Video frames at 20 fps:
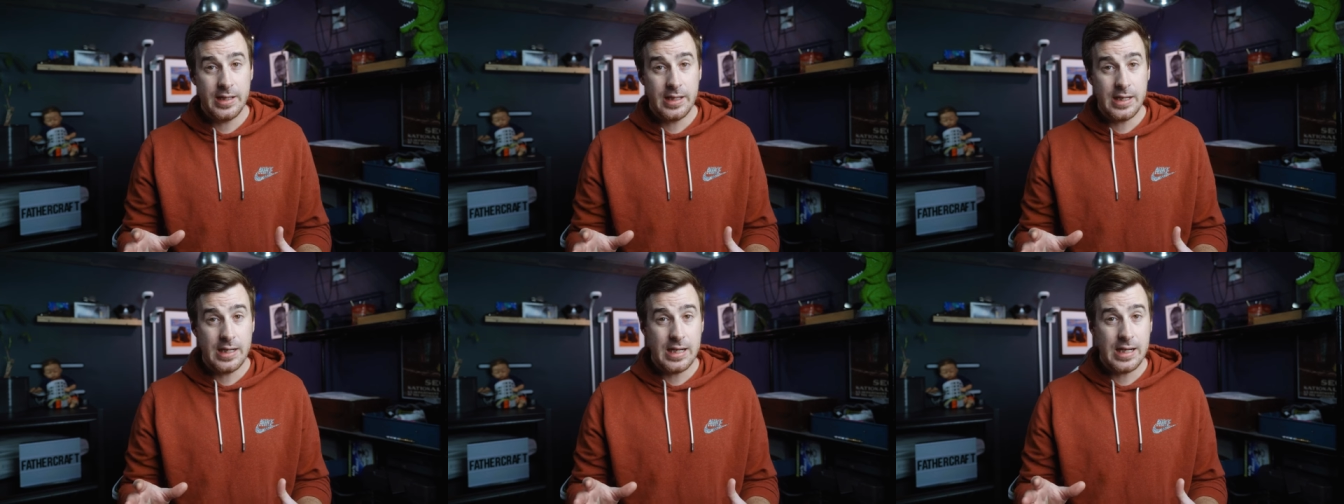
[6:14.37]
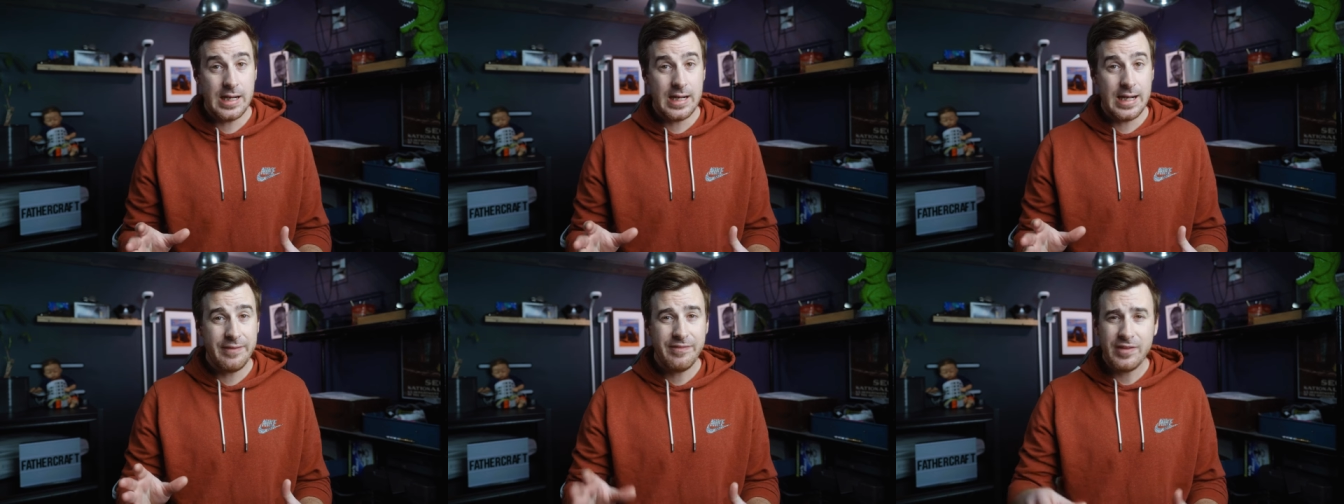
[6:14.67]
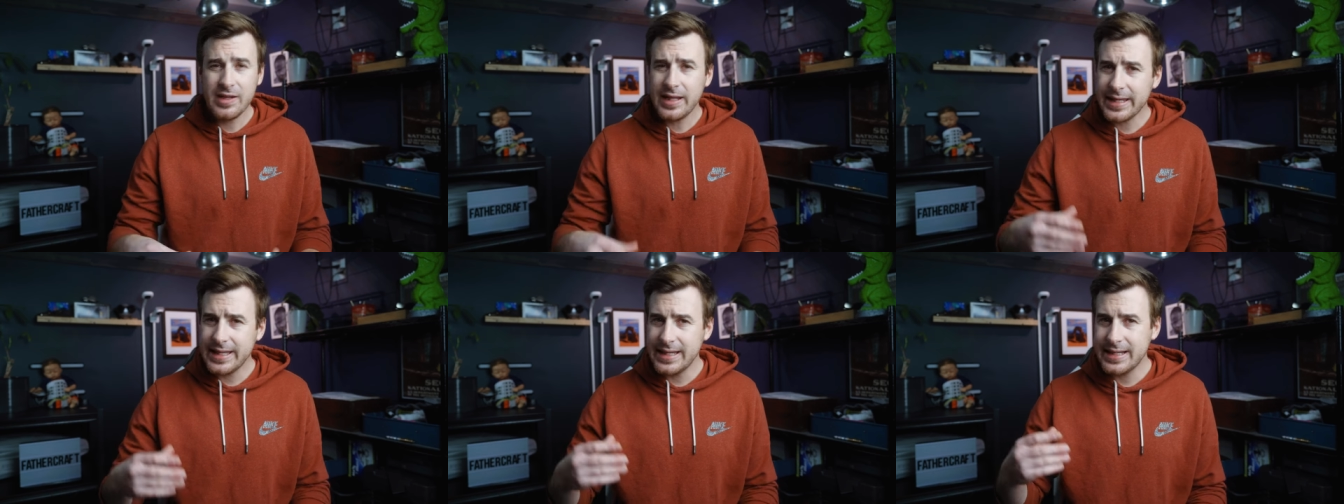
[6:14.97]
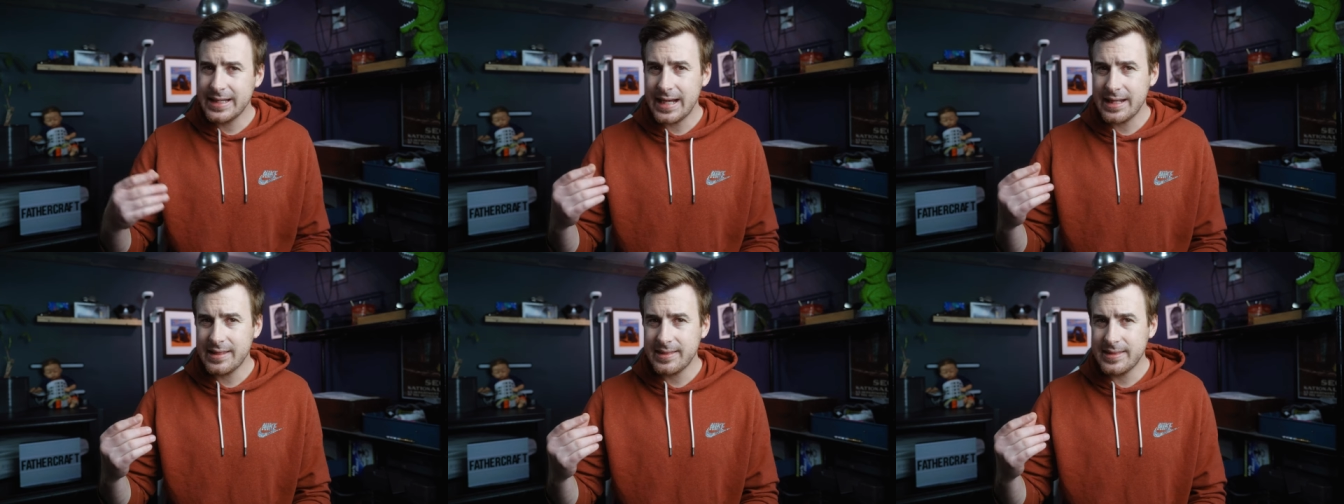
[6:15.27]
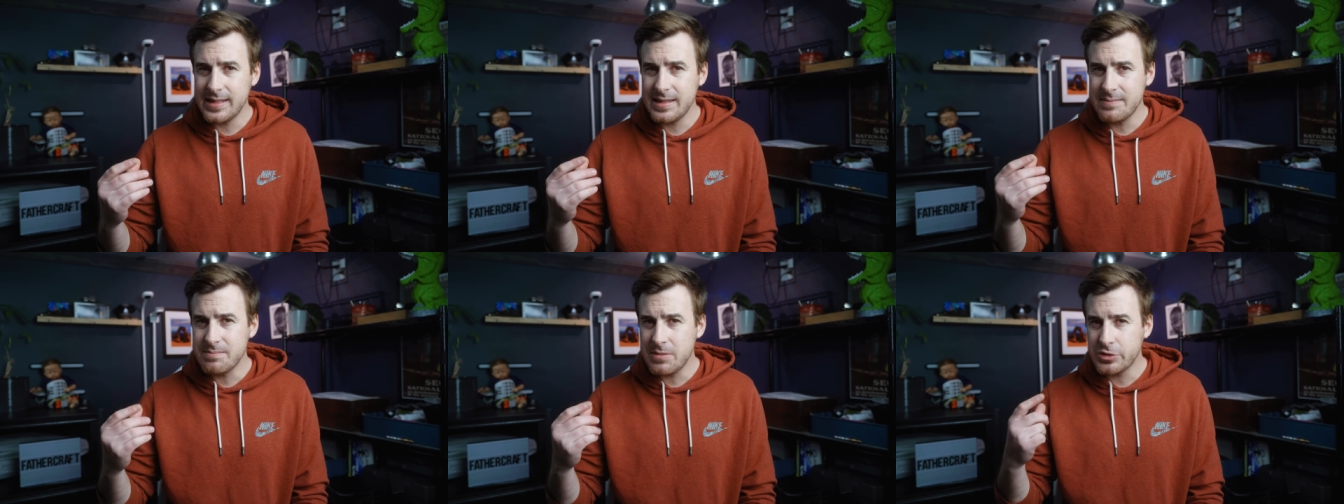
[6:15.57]
Uh, I feel like he
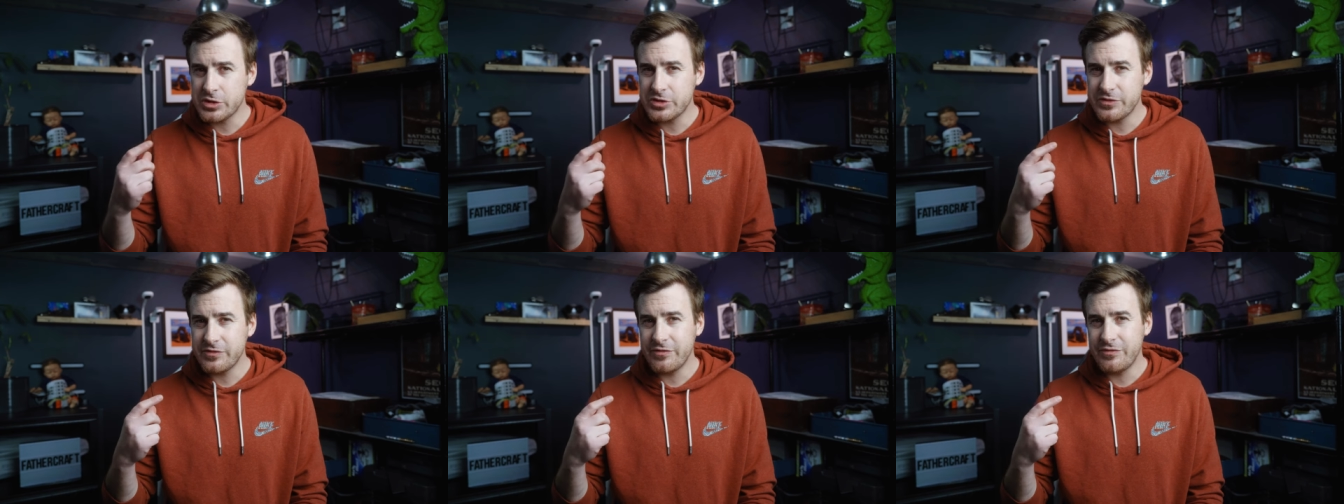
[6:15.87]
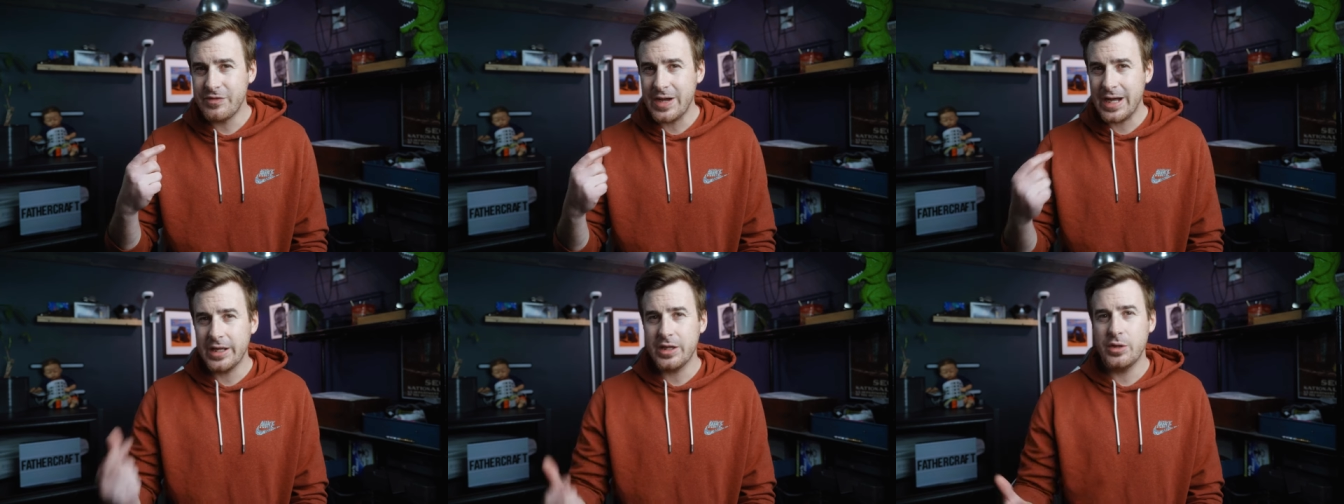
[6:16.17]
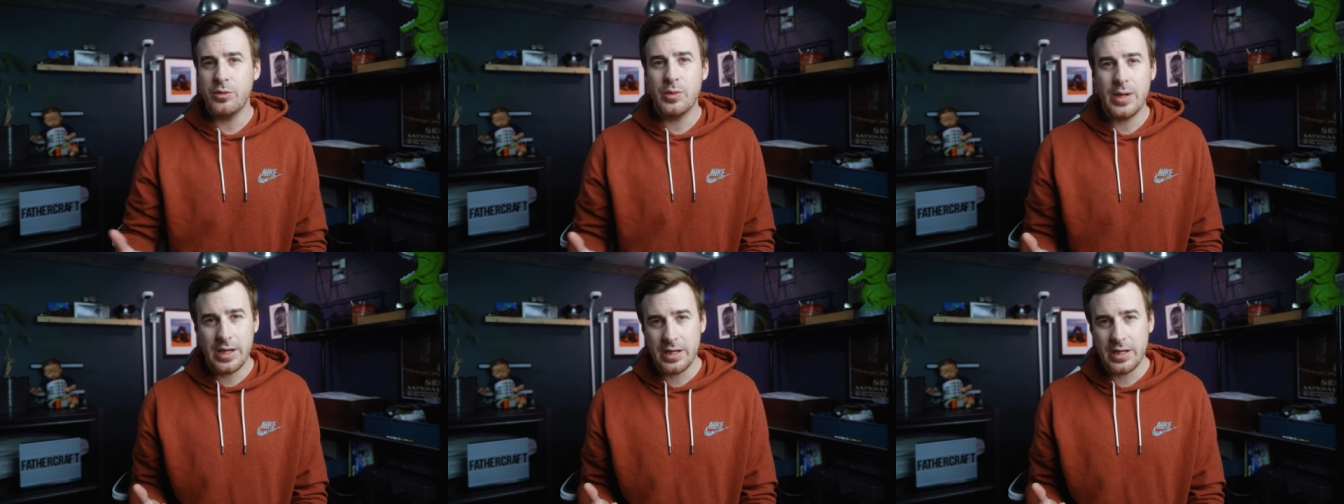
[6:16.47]
got the most value